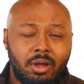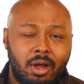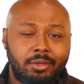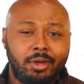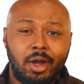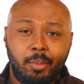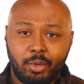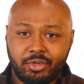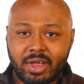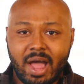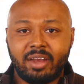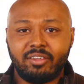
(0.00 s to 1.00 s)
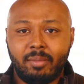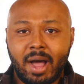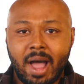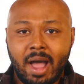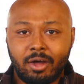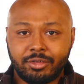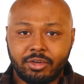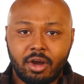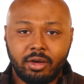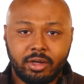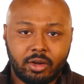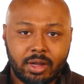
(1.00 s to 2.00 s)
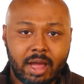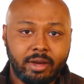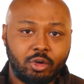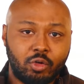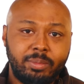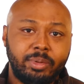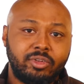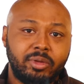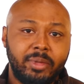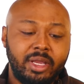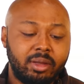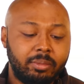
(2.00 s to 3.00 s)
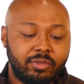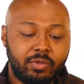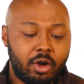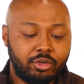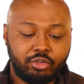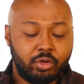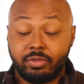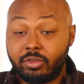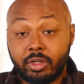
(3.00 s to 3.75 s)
on the upper side of mild, starting to kind of creep into medium as far as strength.